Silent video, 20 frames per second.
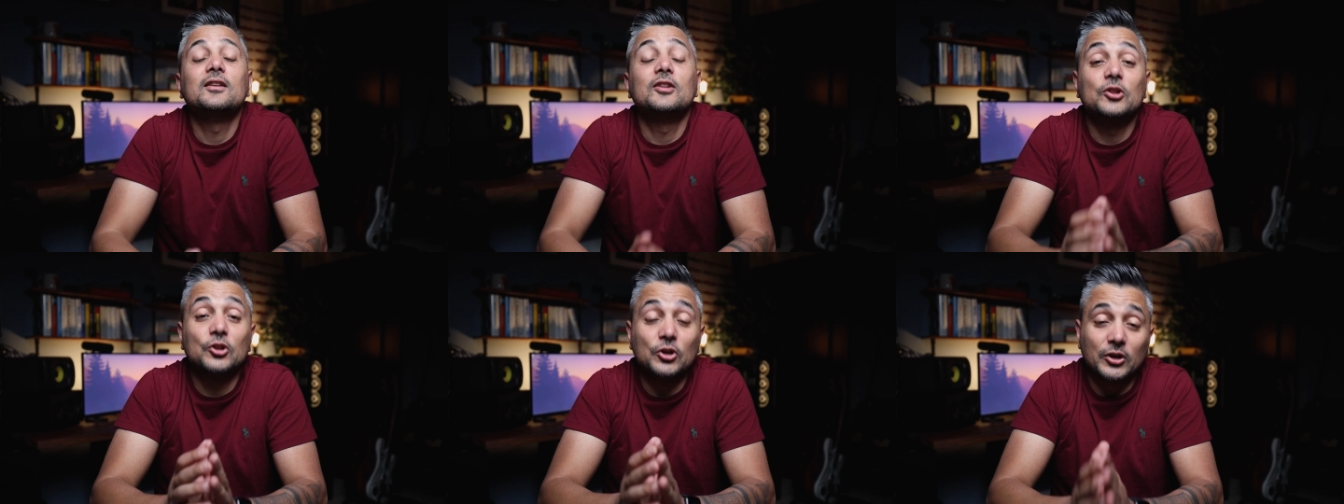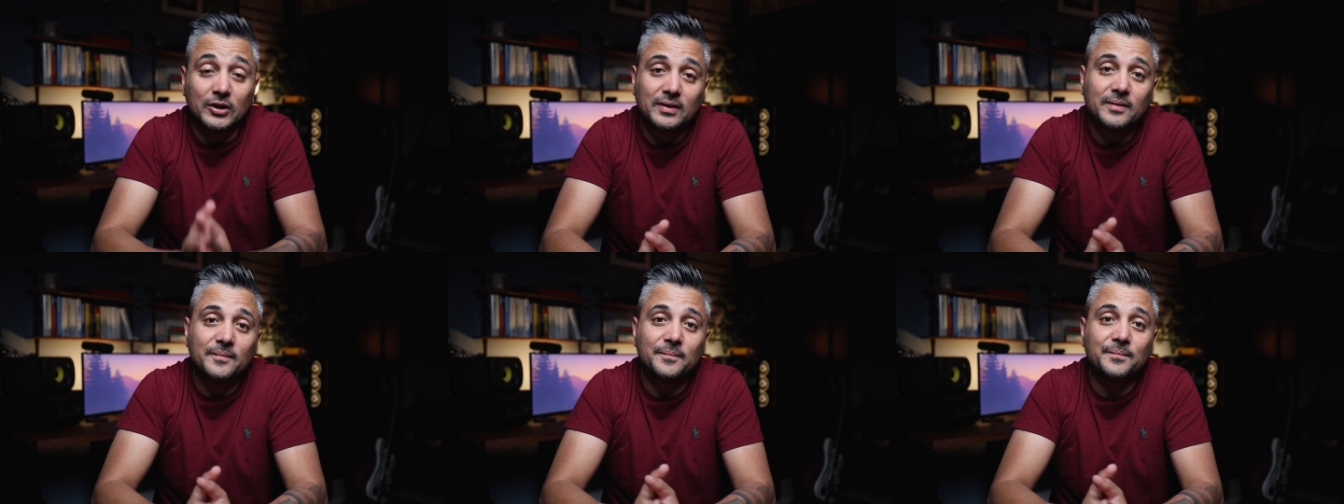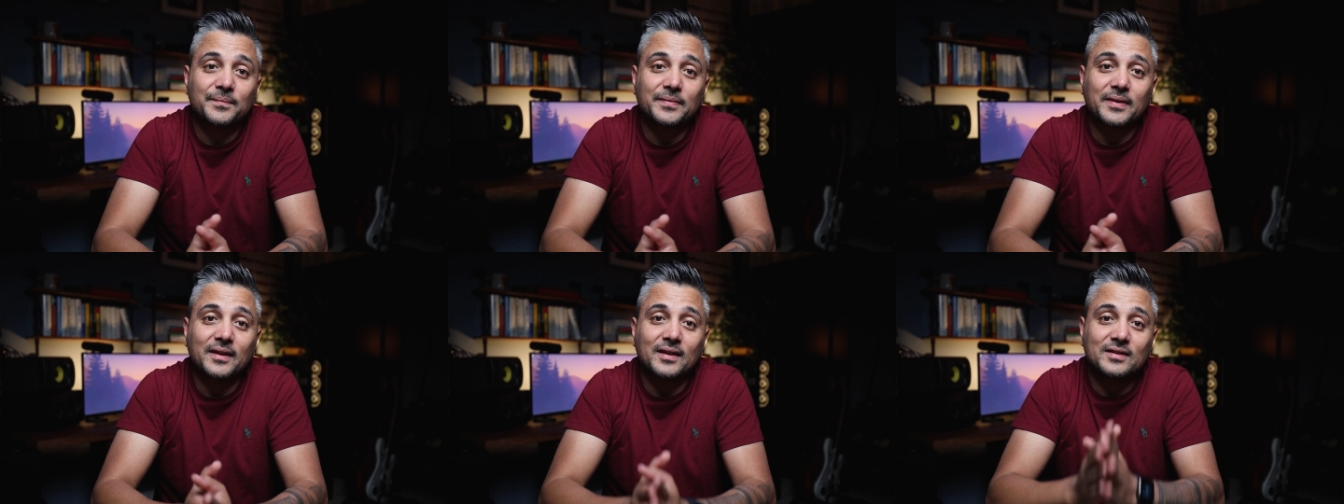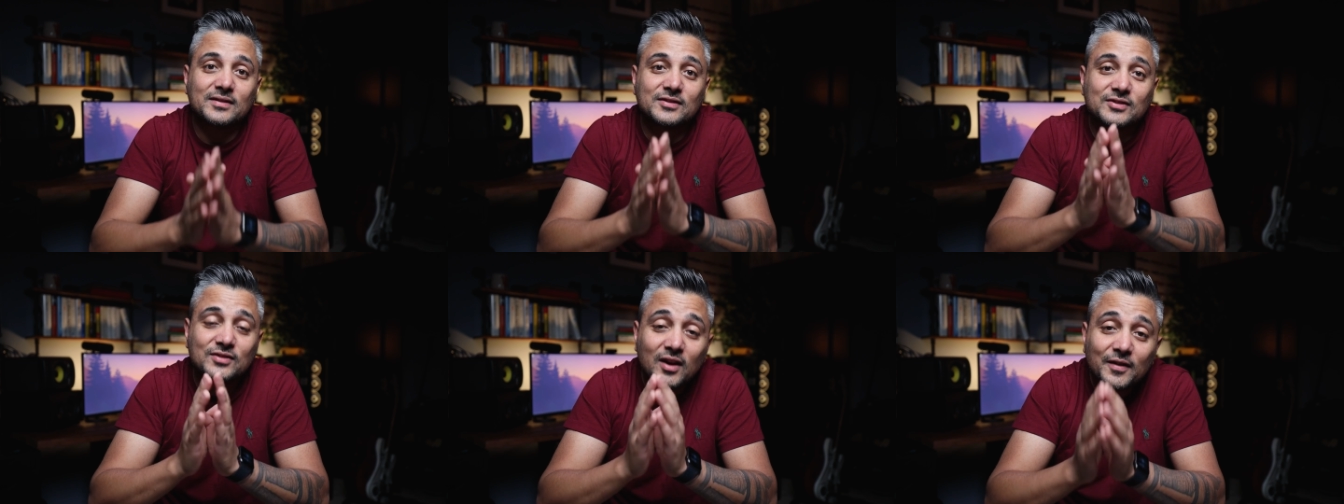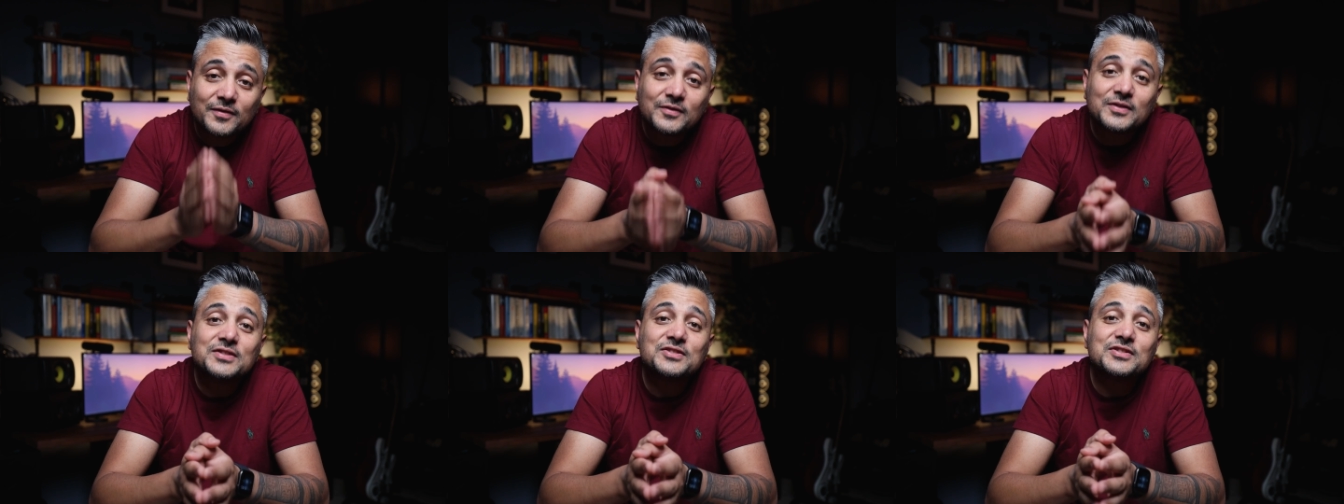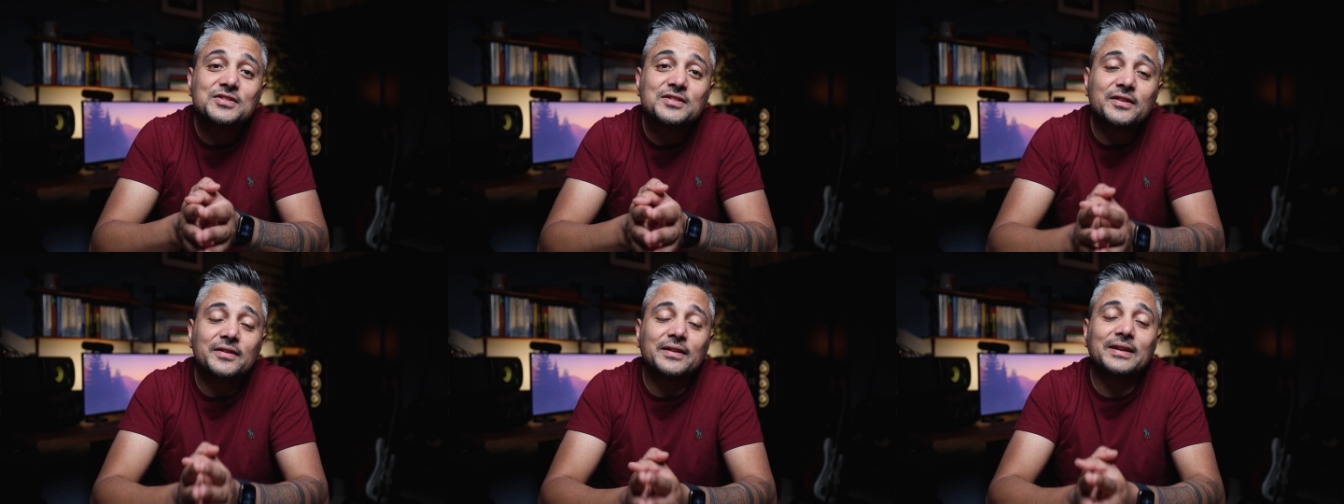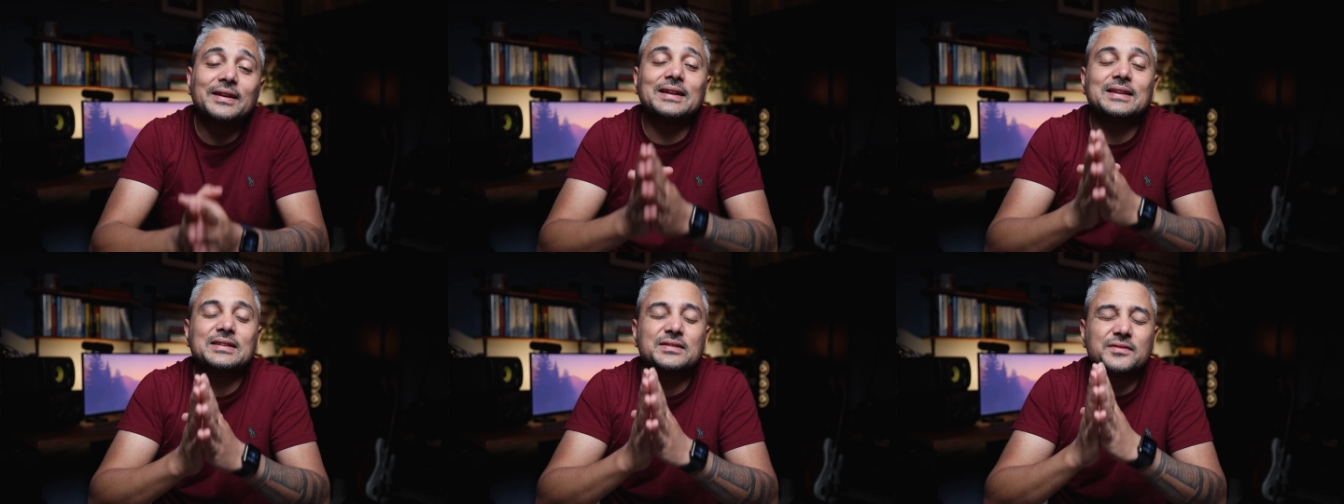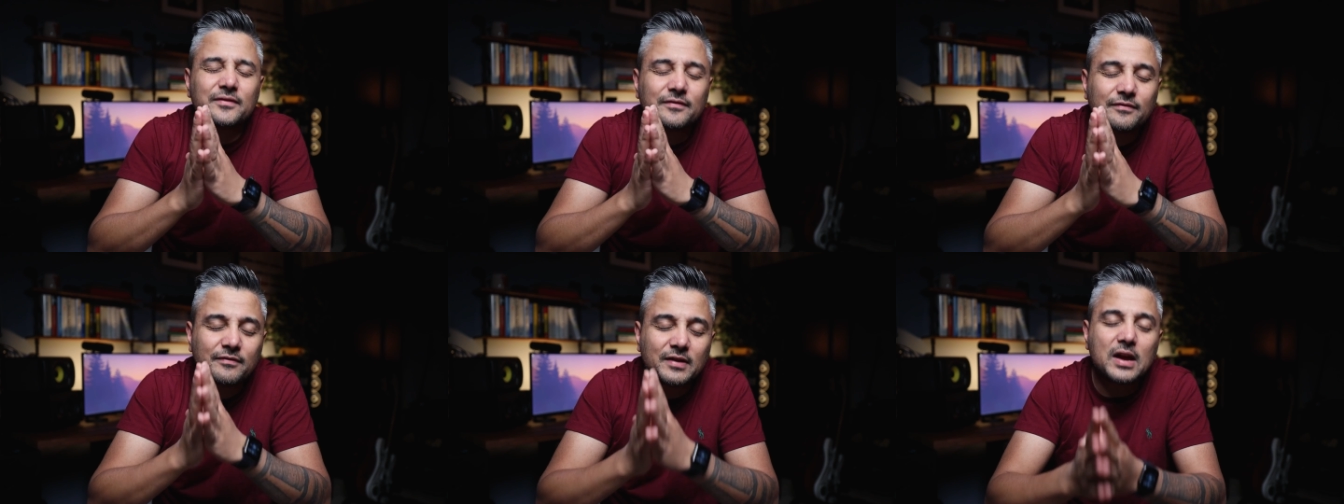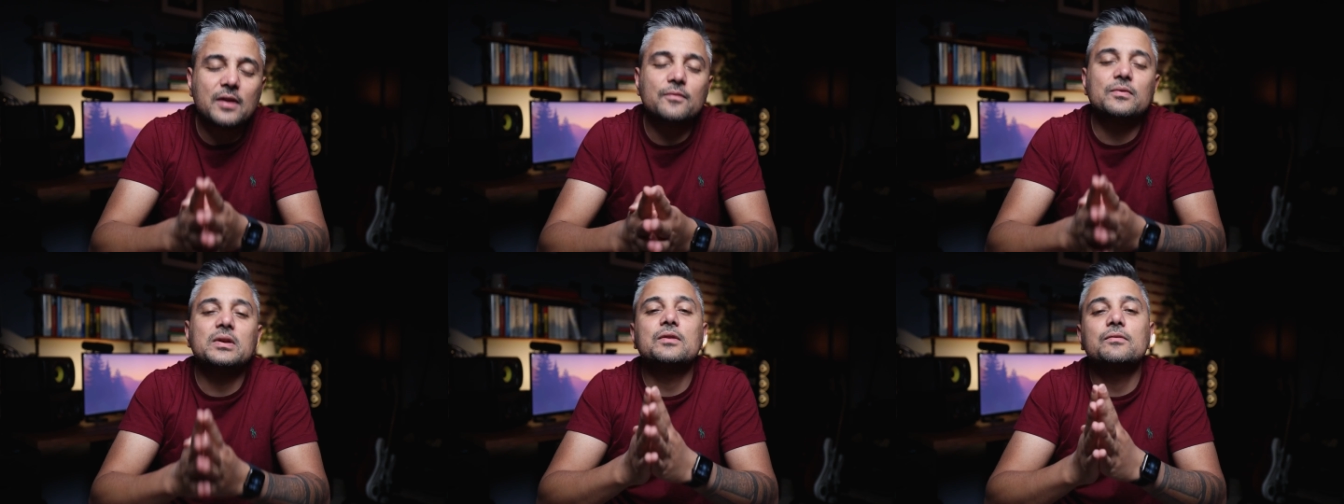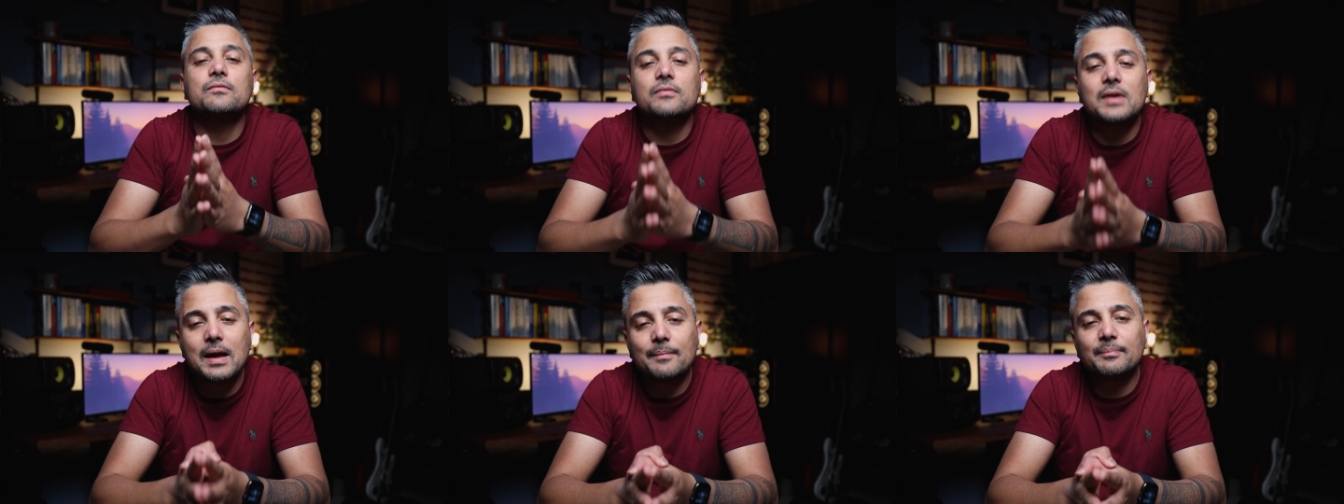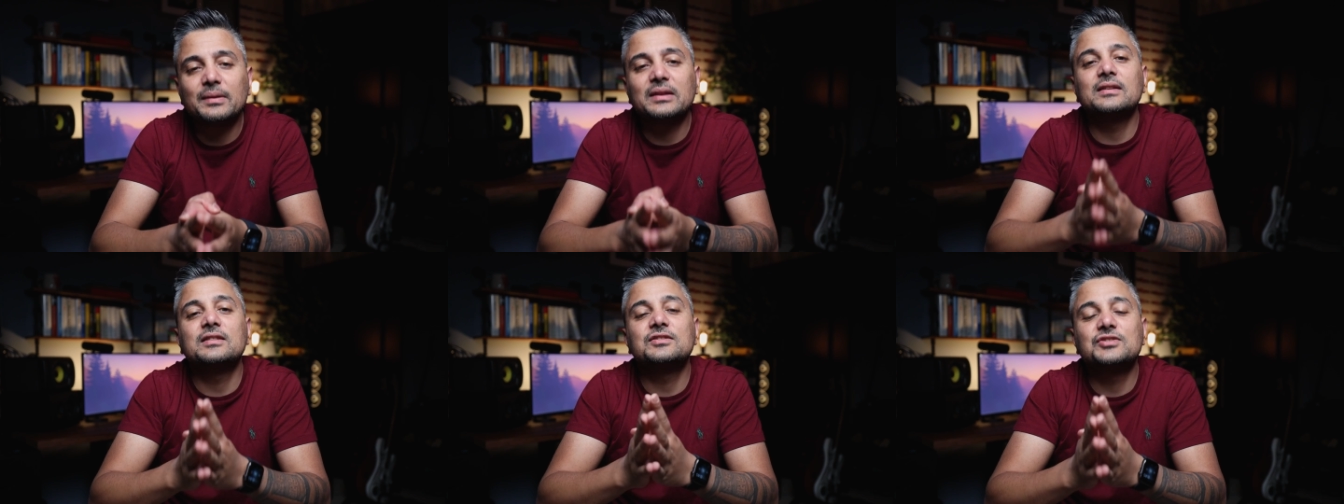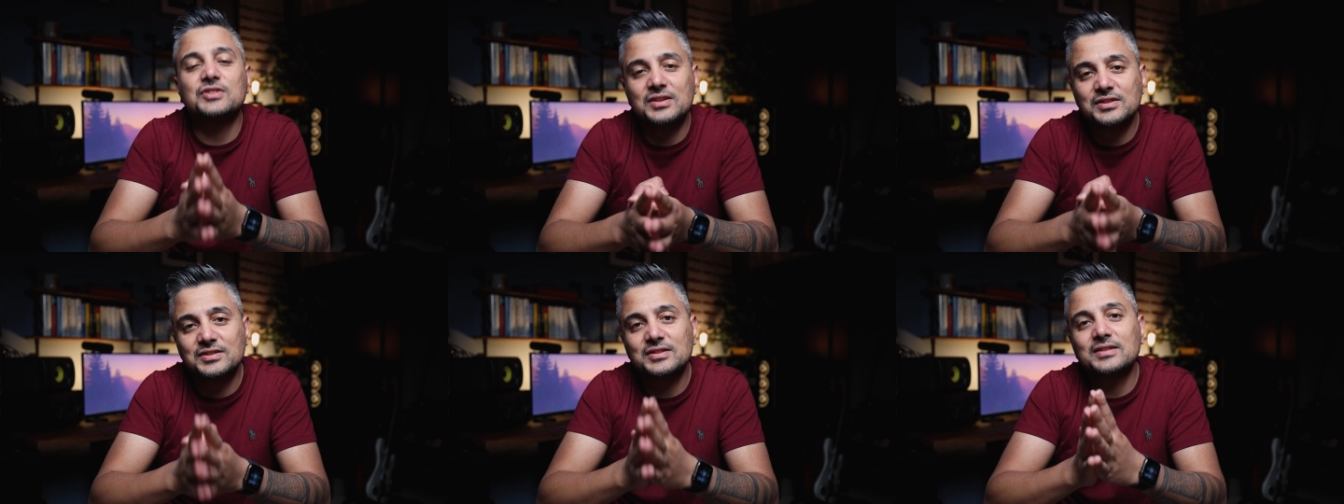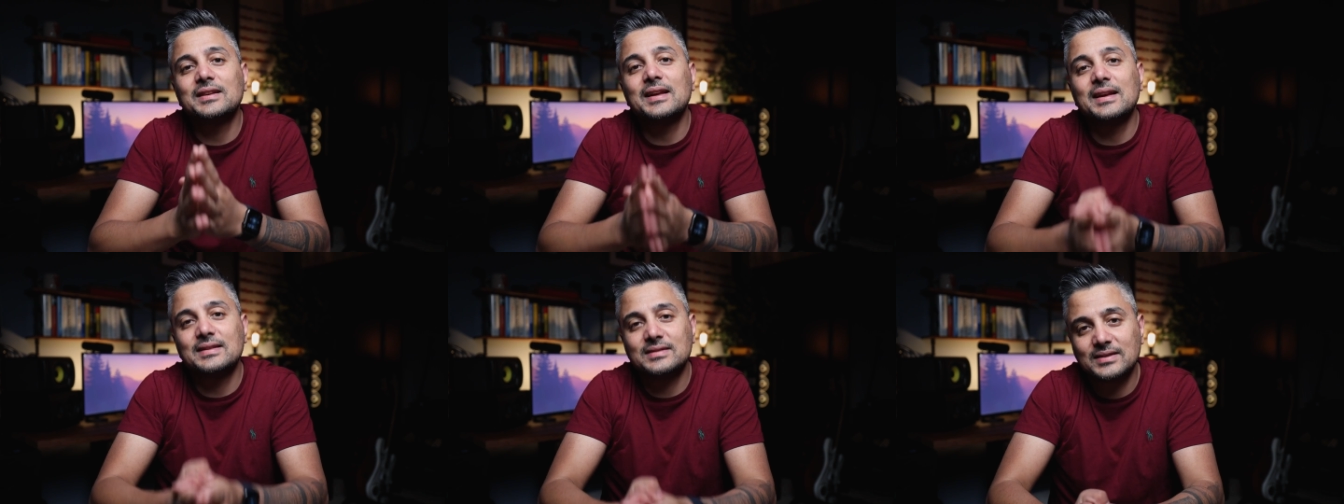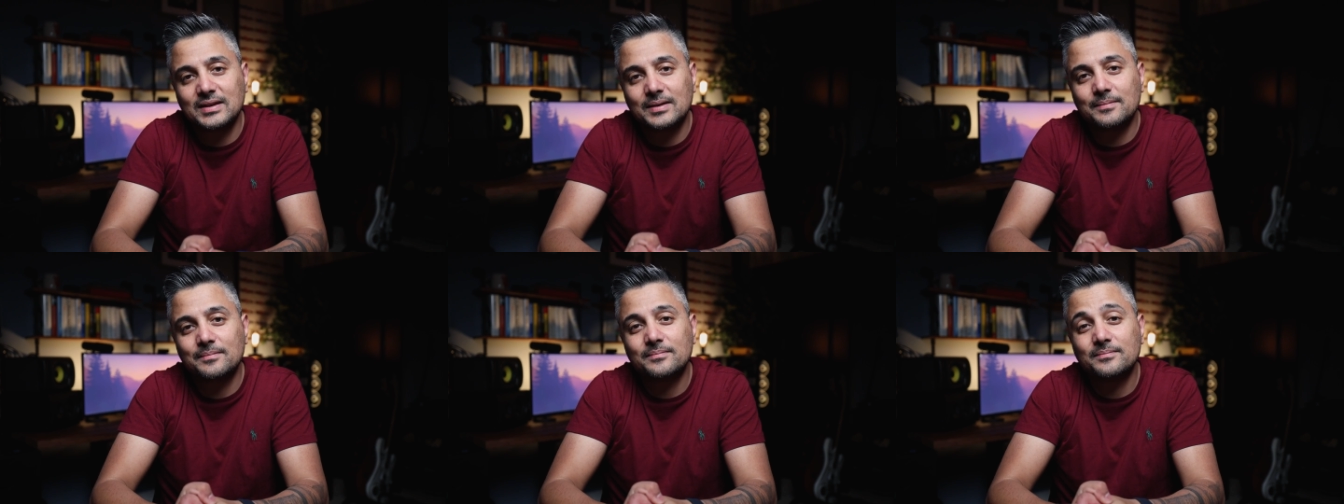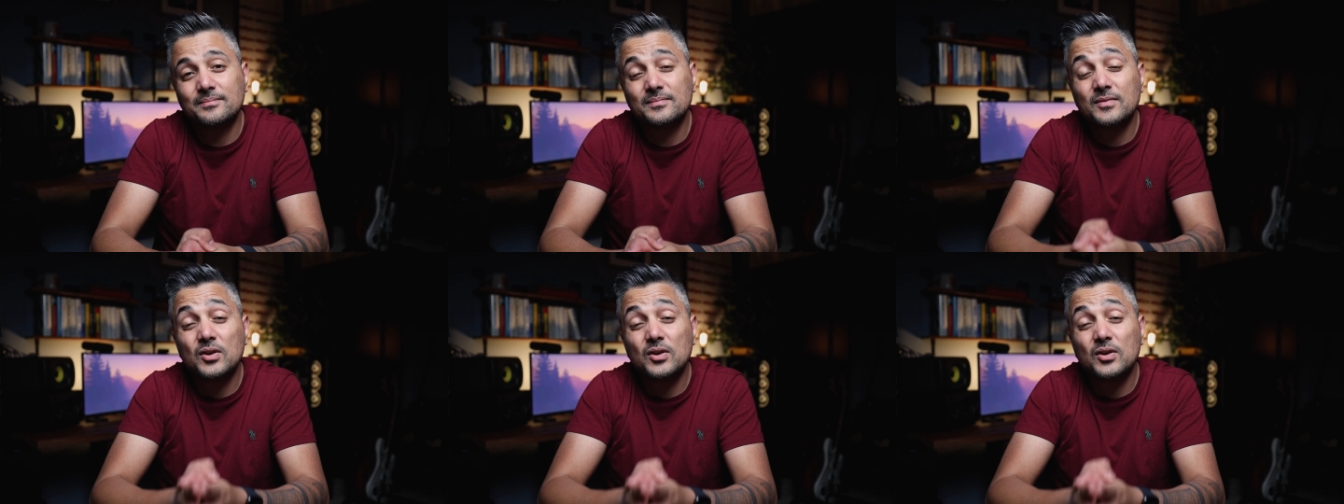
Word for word: Look, software engineering is a very rapidly changing landscape